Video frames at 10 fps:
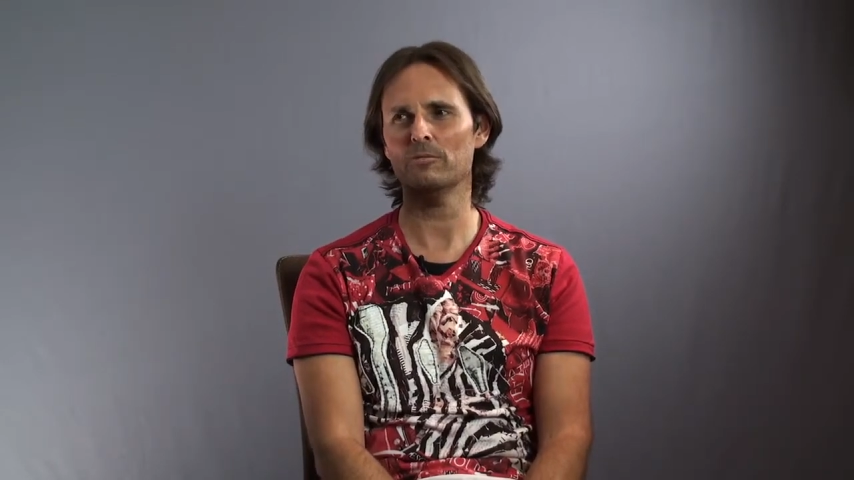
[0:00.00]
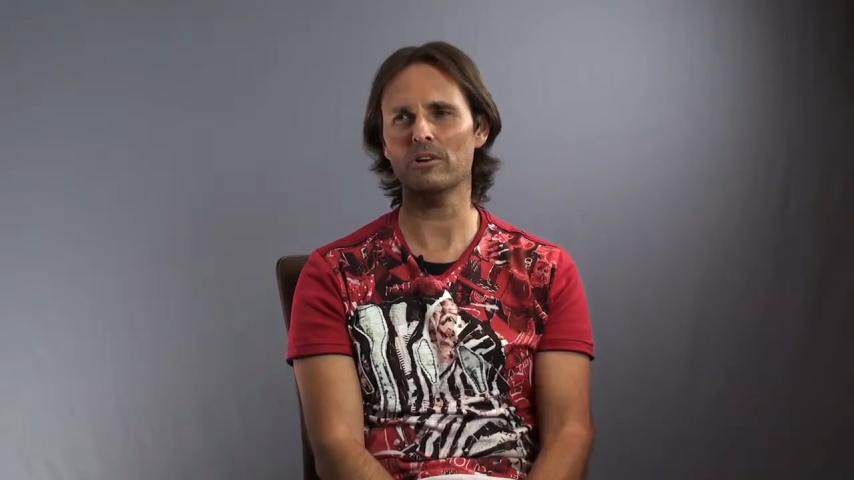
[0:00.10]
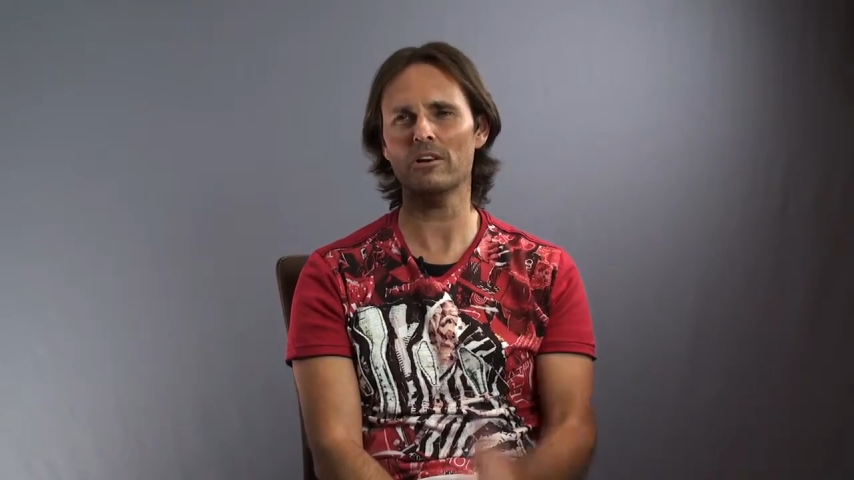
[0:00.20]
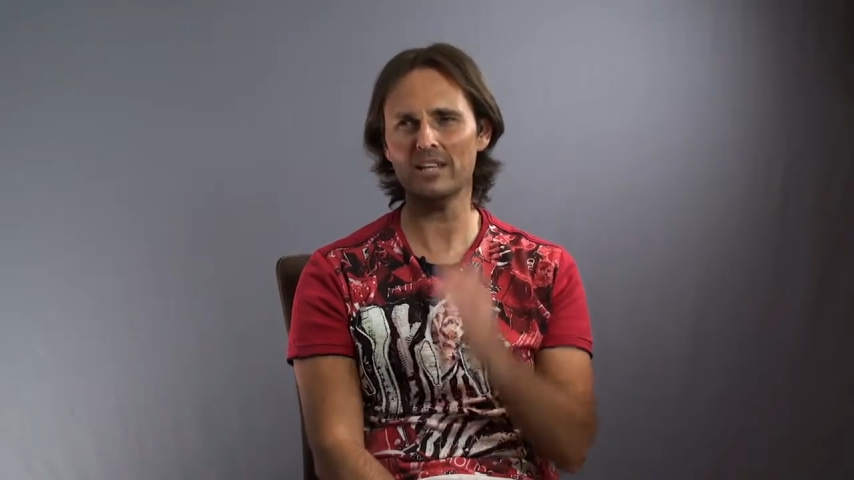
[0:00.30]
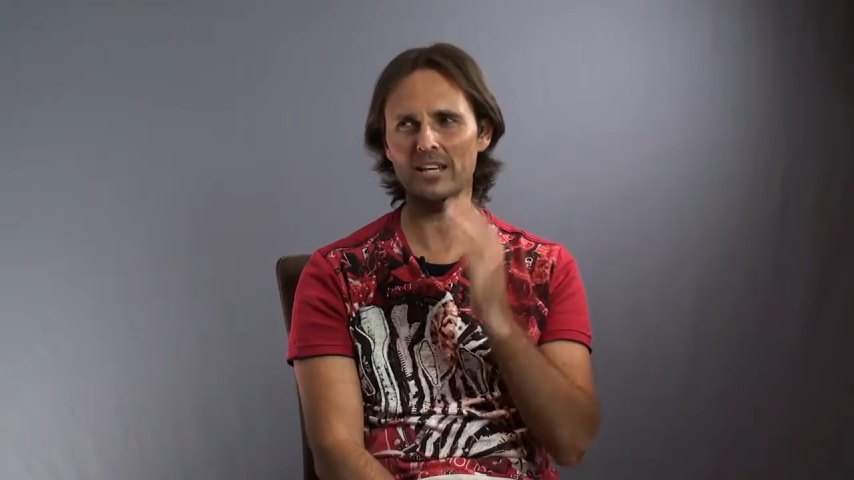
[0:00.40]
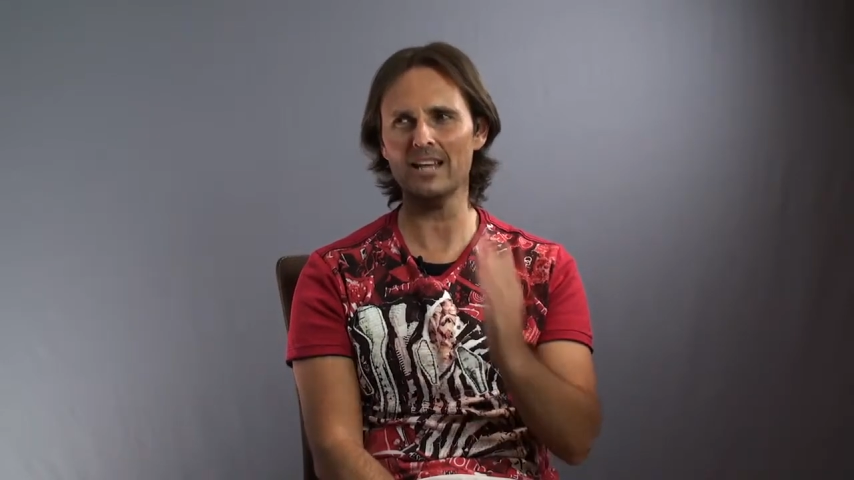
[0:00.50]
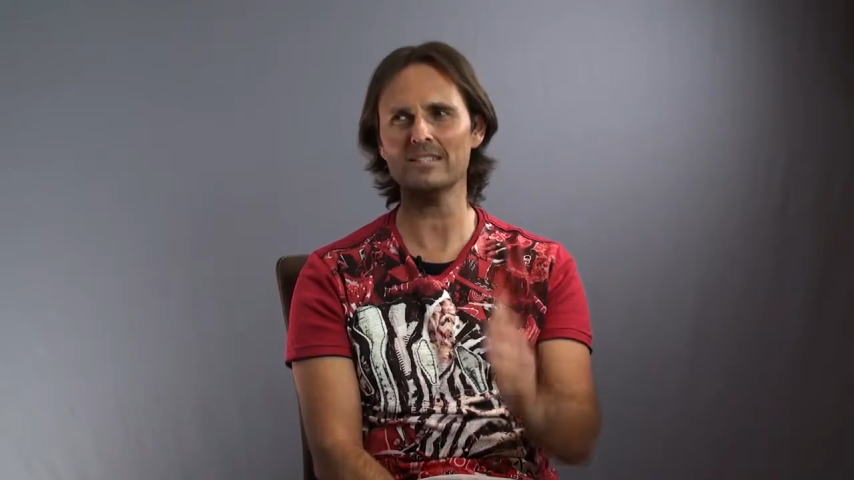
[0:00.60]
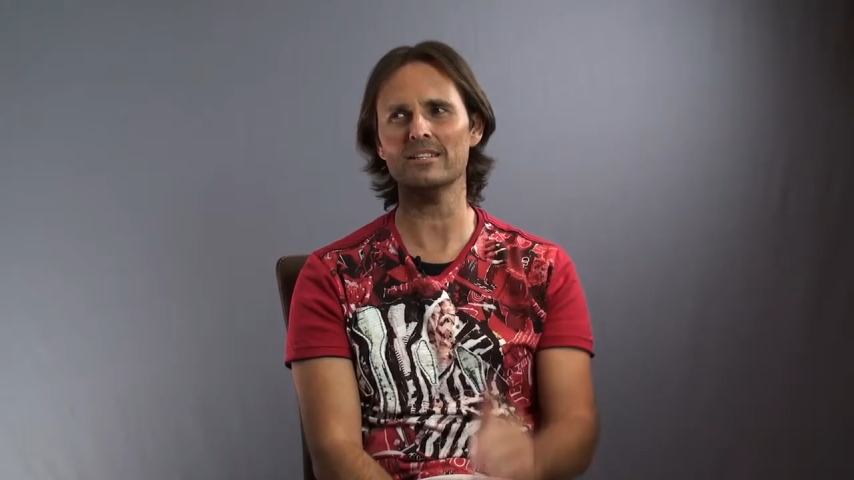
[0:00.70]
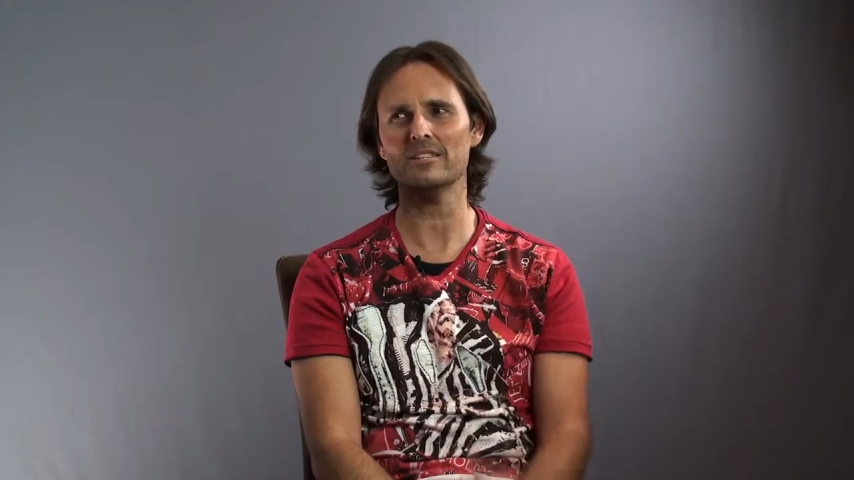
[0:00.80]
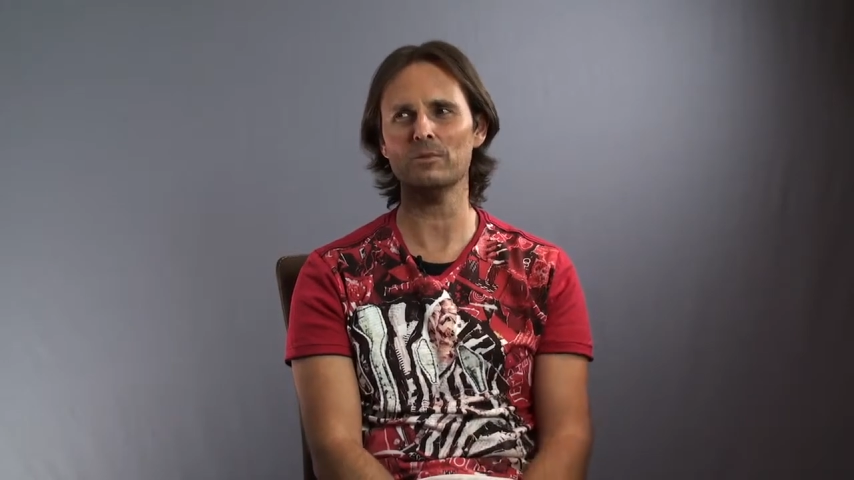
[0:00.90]
We're only
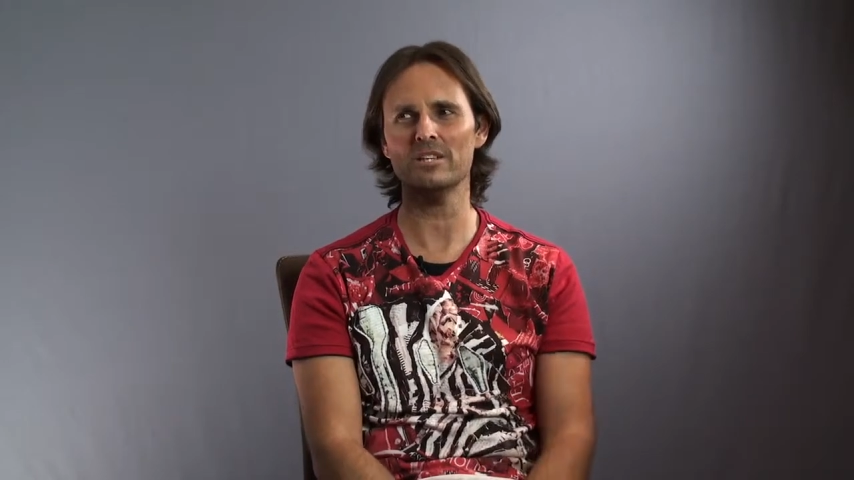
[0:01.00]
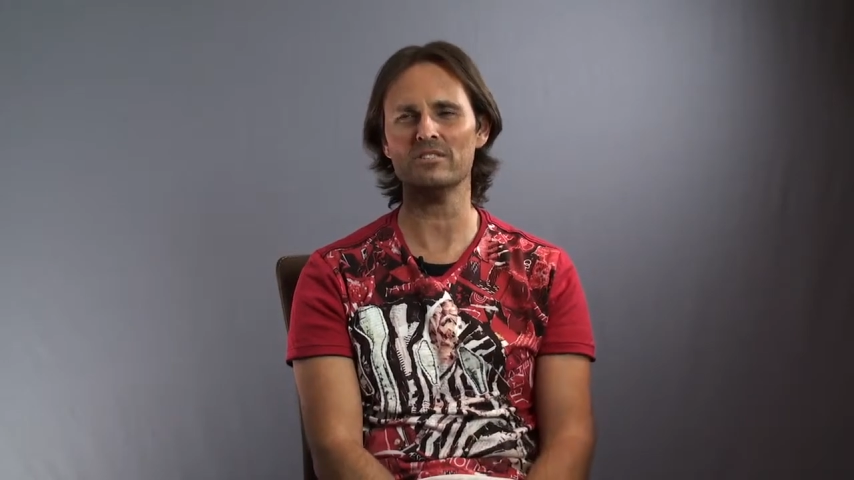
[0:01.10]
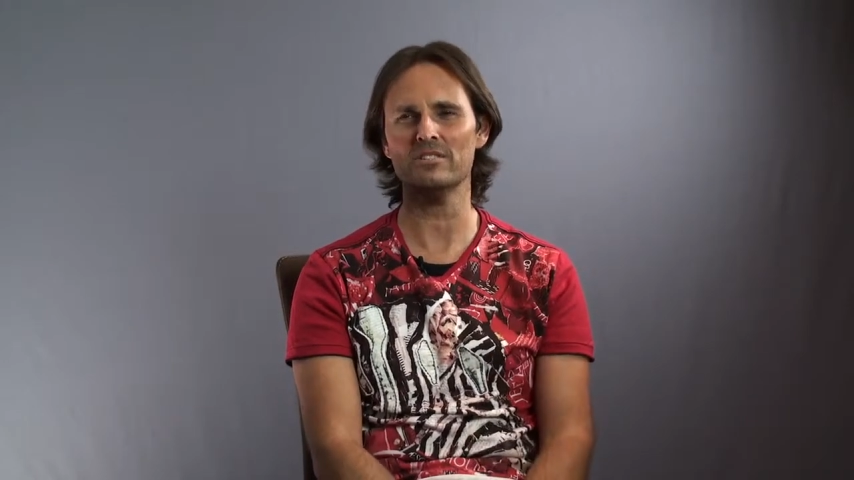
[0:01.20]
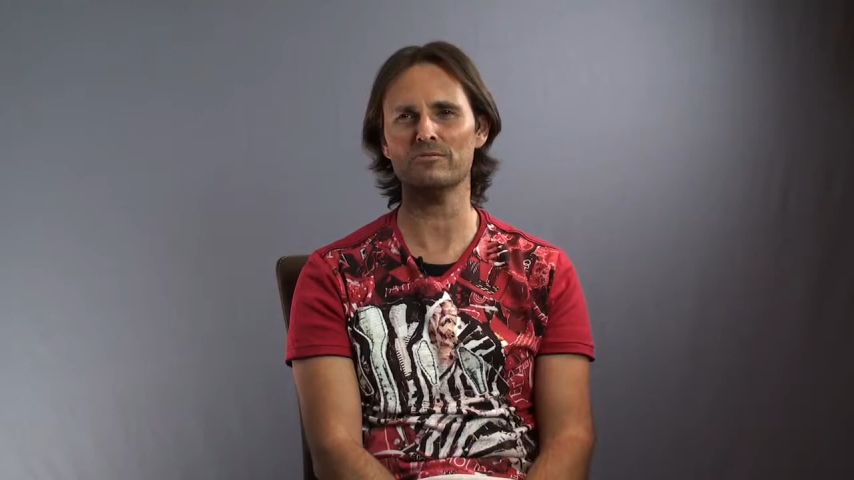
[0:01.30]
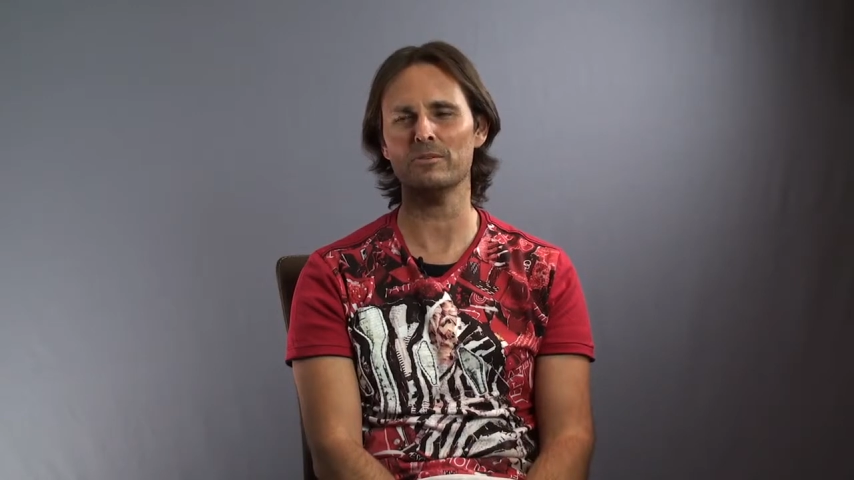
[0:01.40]
asking the questions